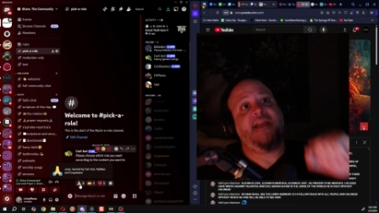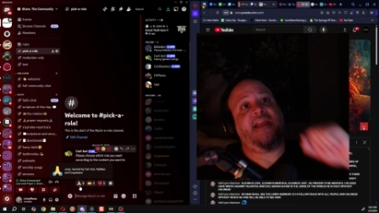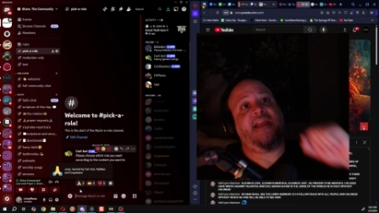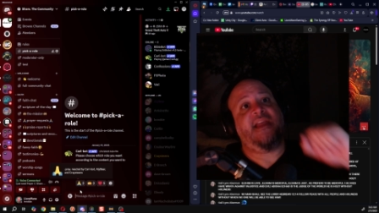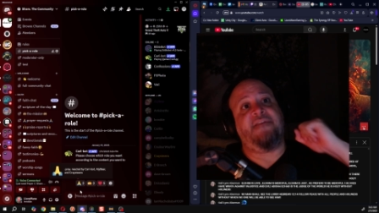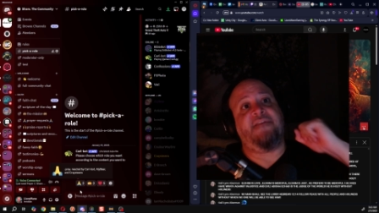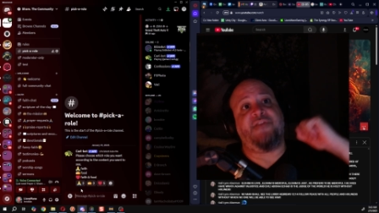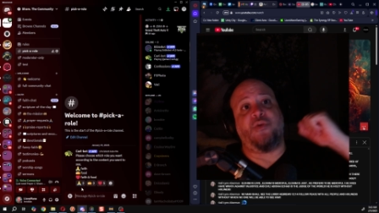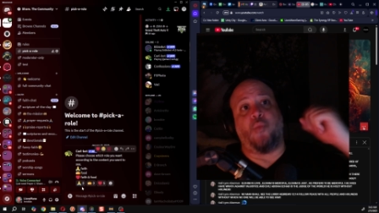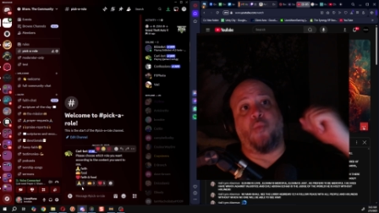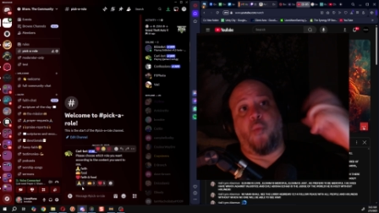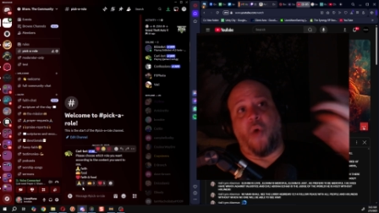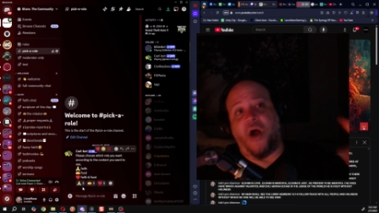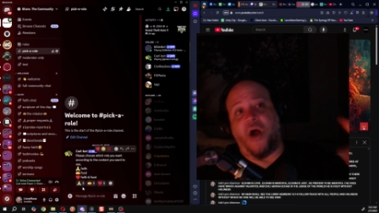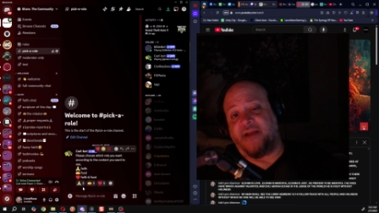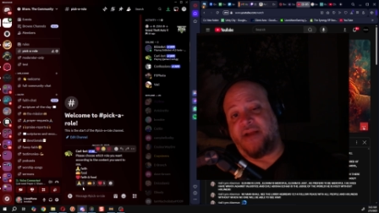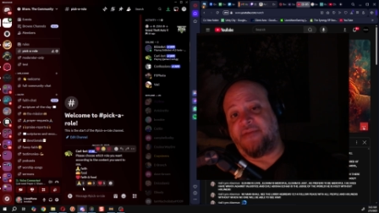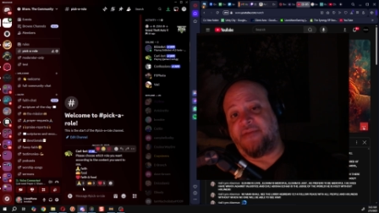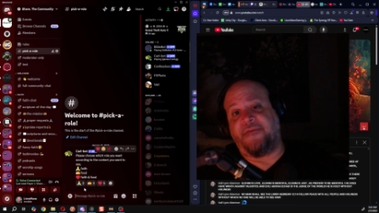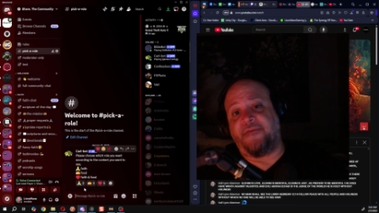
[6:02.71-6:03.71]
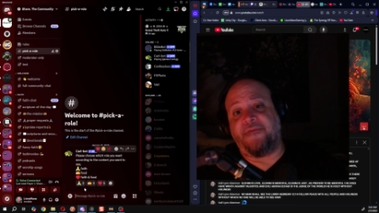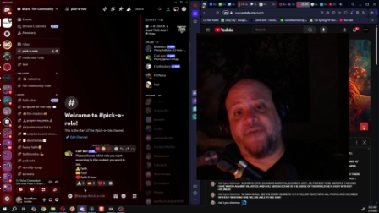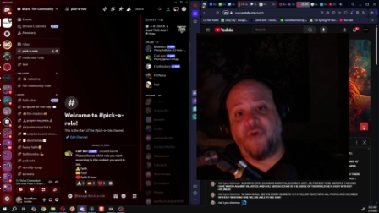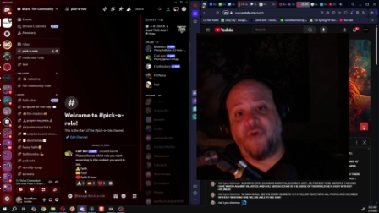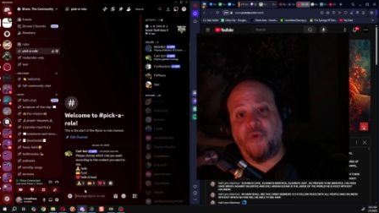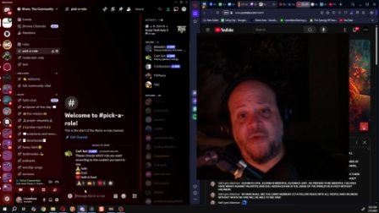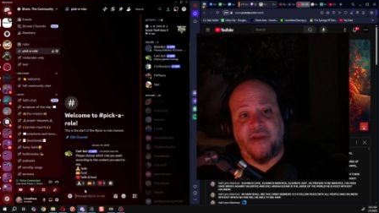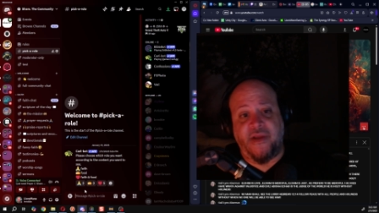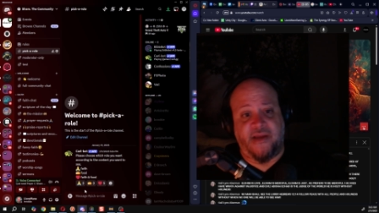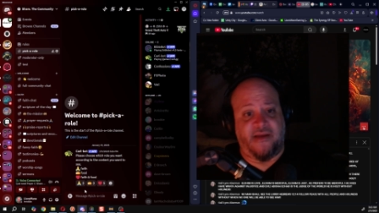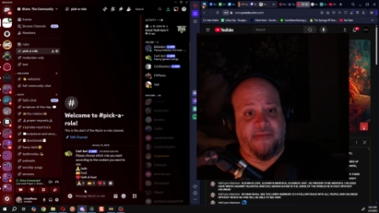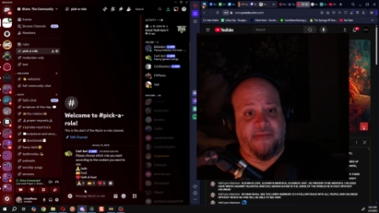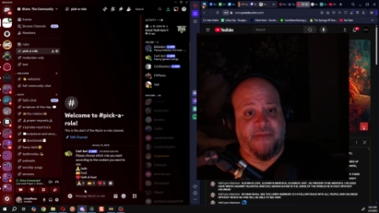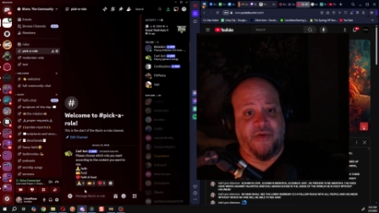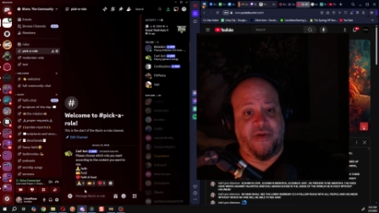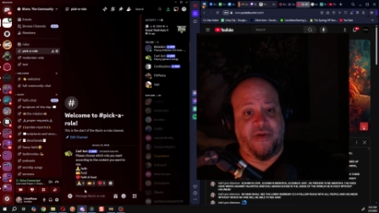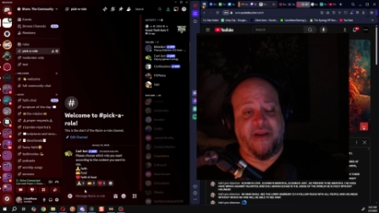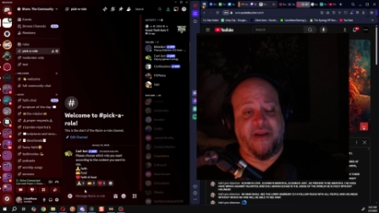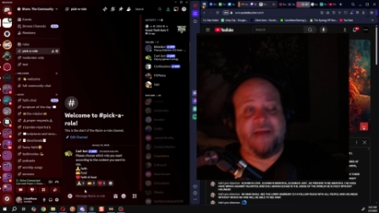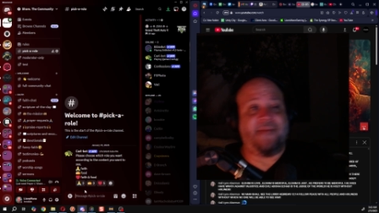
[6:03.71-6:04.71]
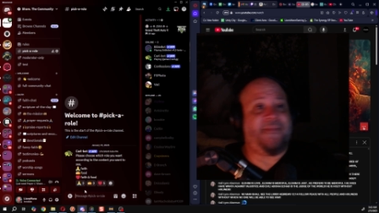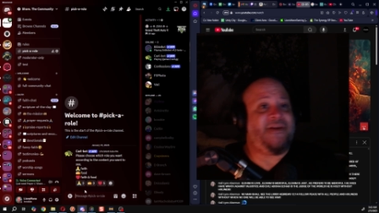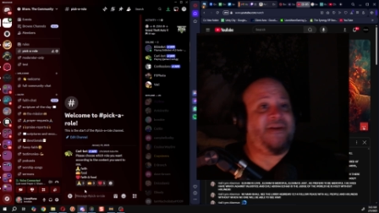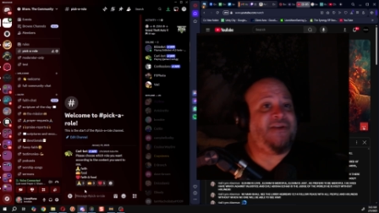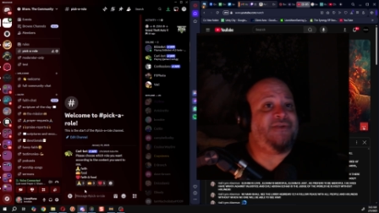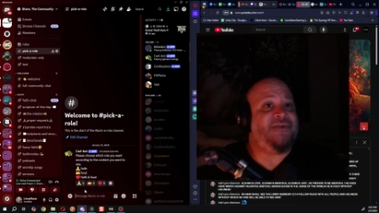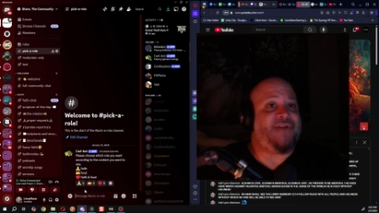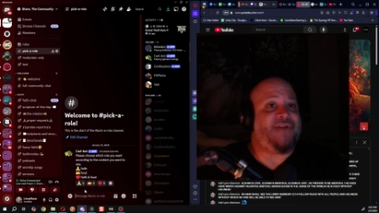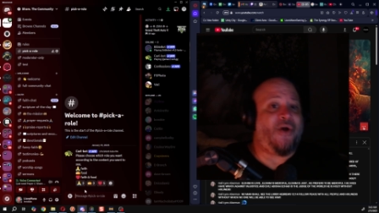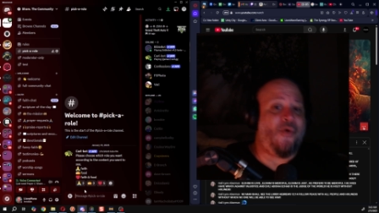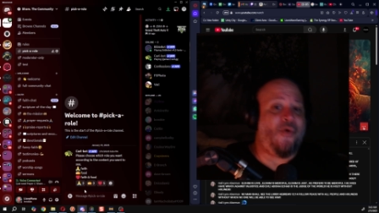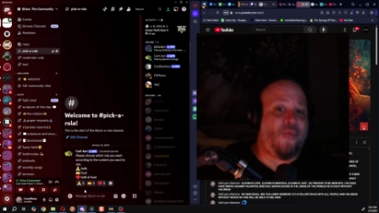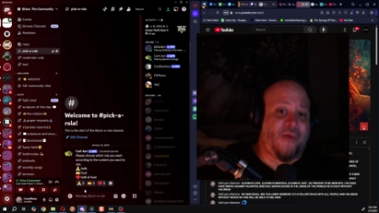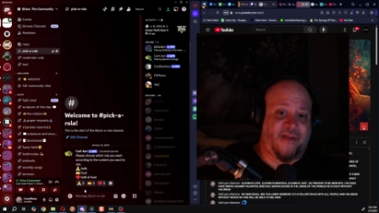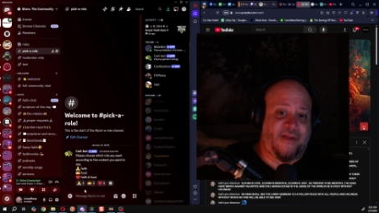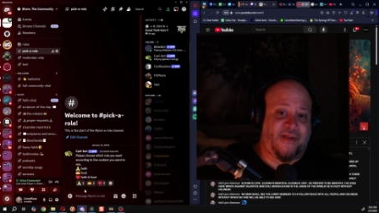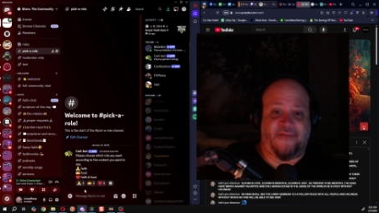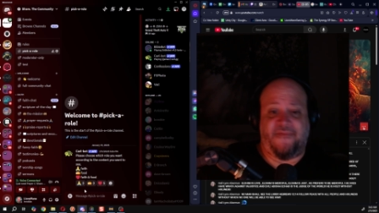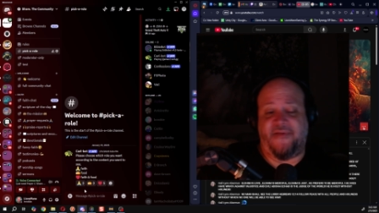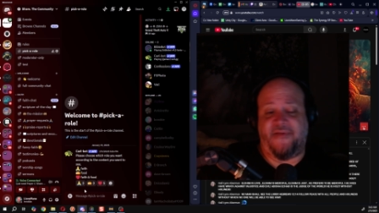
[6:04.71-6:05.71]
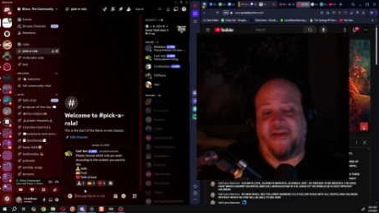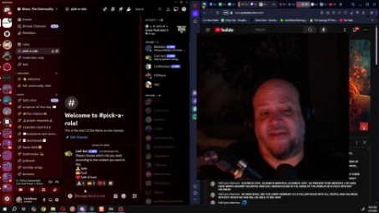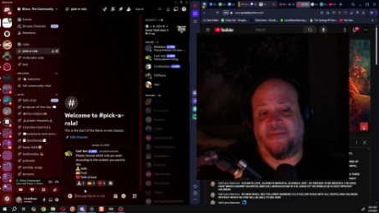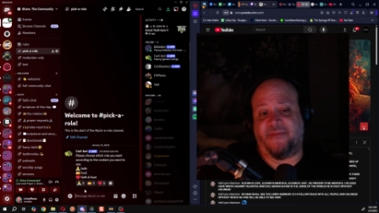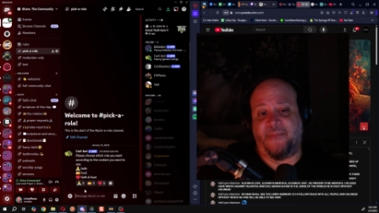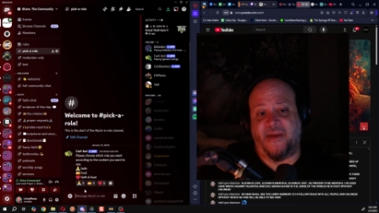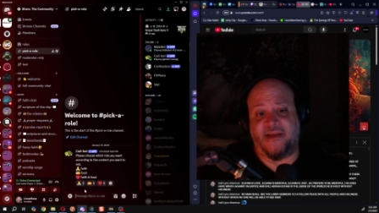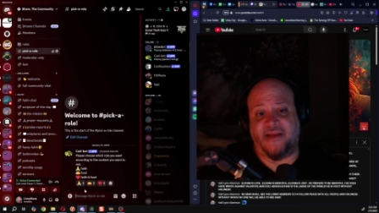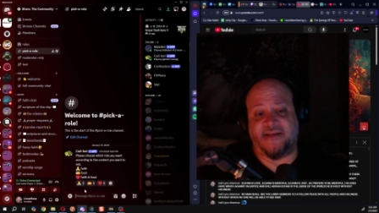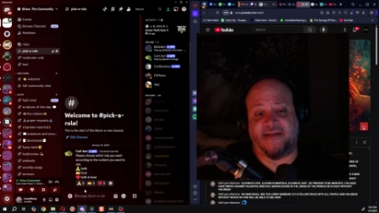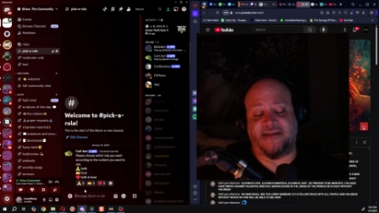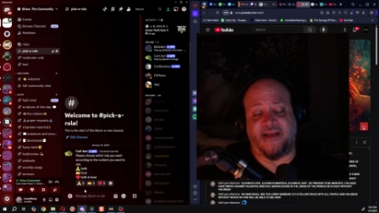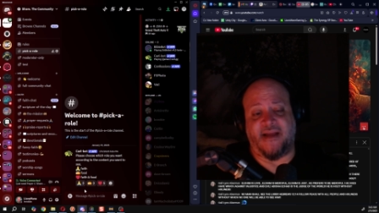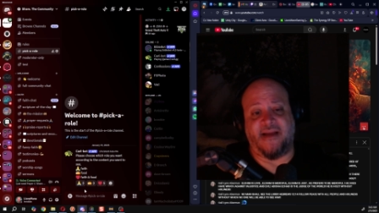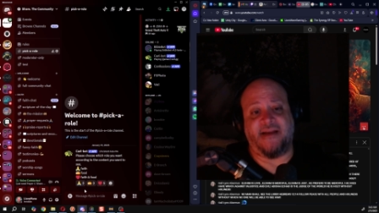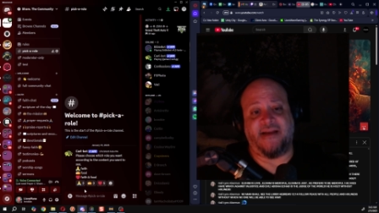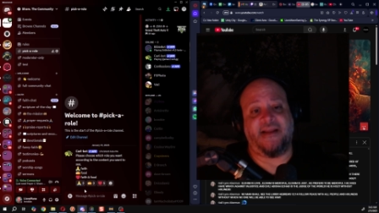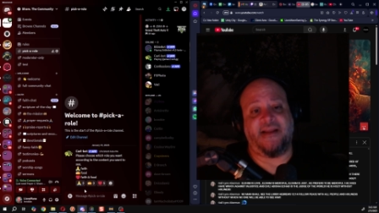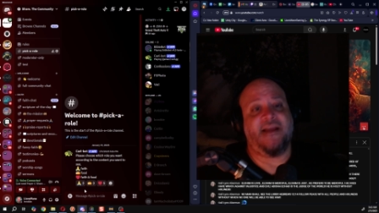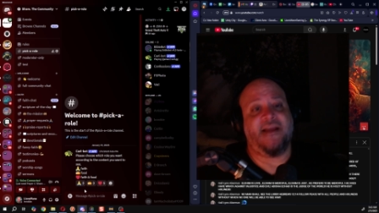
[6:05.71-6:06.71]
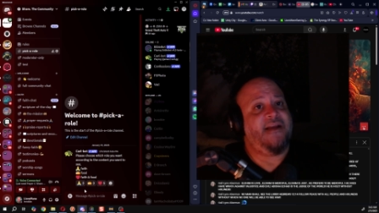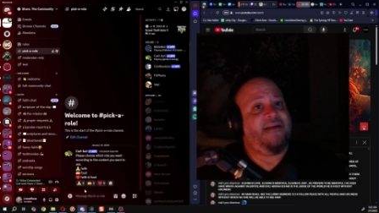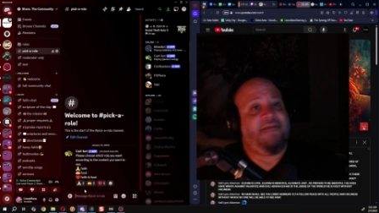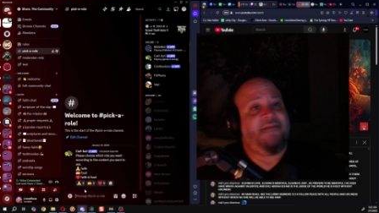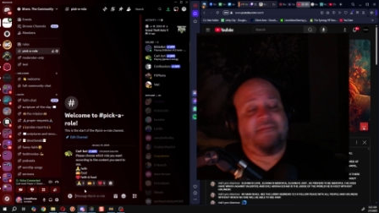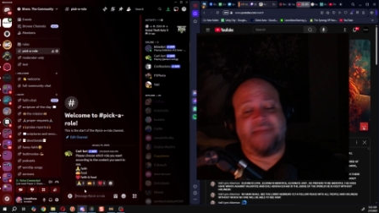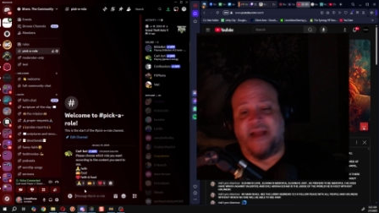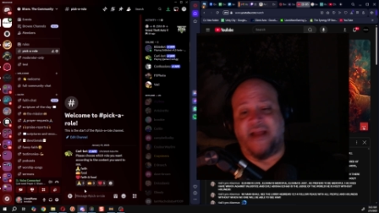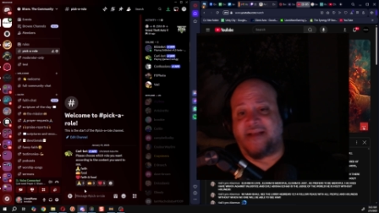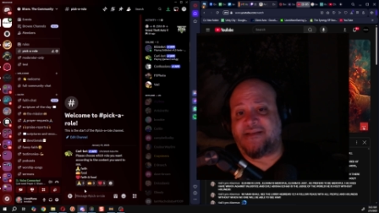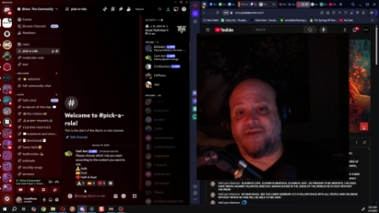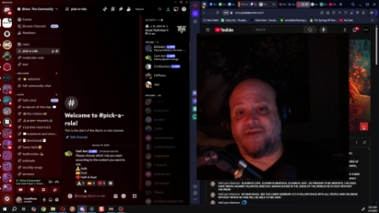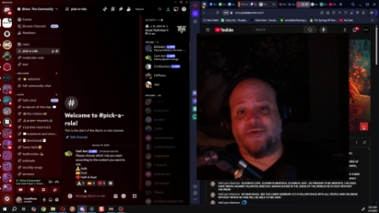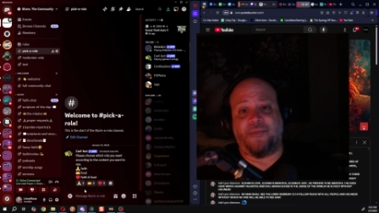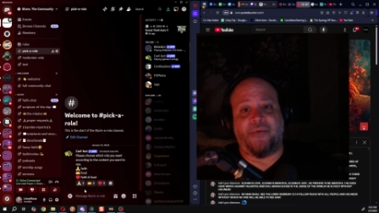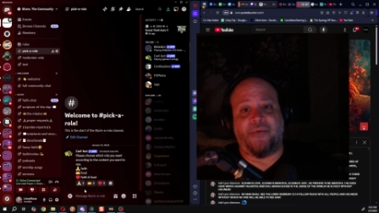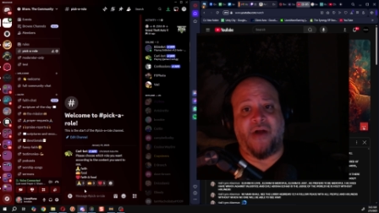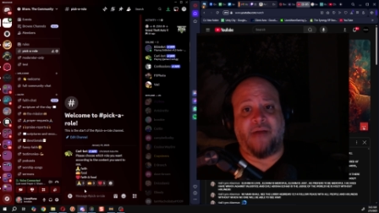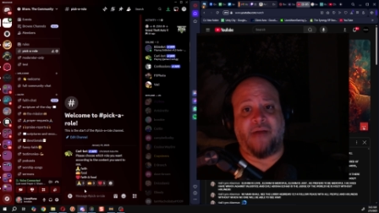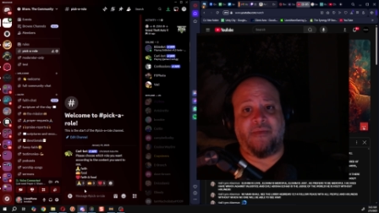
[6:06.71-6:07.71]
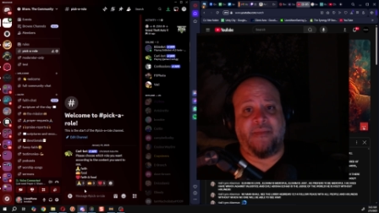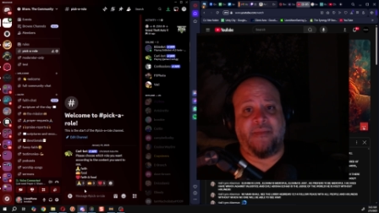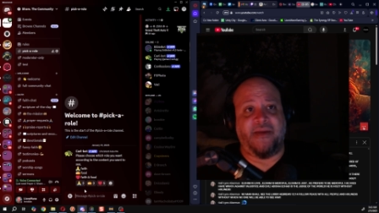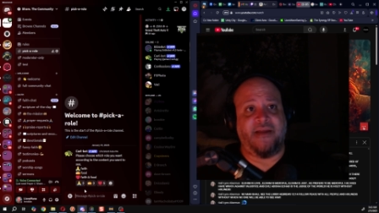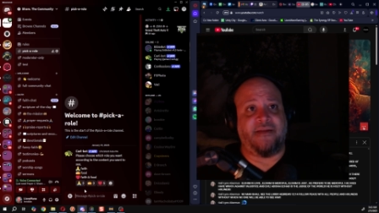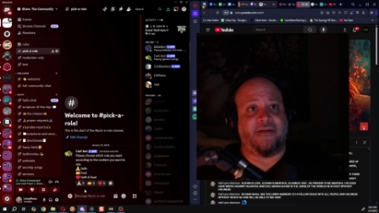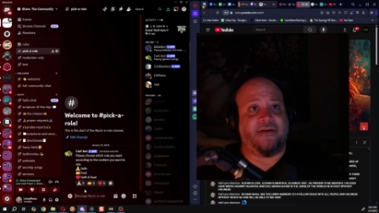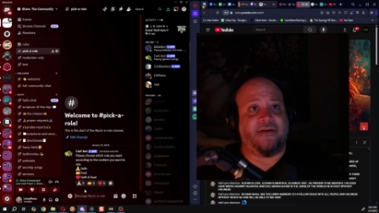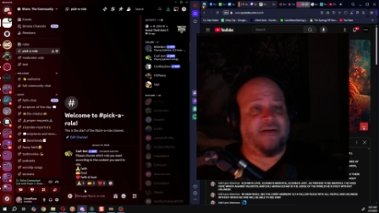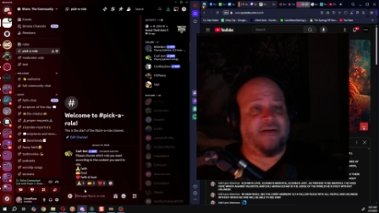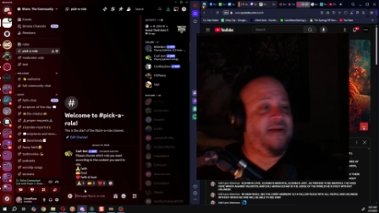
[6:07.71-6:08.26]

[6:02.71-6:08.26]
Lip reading: If you want foodie community, but you don't want the faith-based side, that's no problem either.